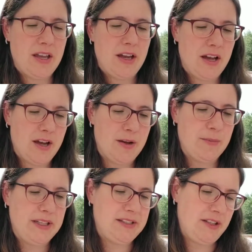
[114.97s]

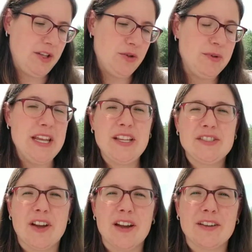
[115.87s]
It's the unique
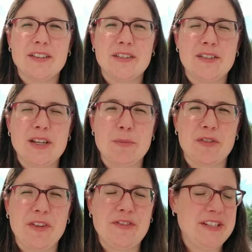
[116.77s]
sock number
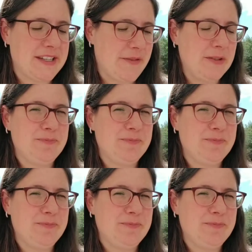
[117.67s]
57,